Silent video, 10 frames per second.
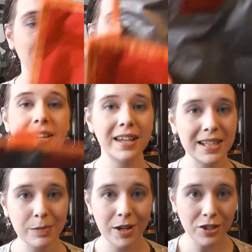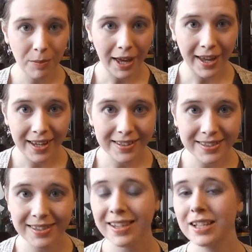You can get special
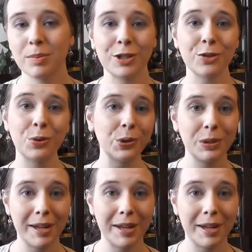bags, special cooler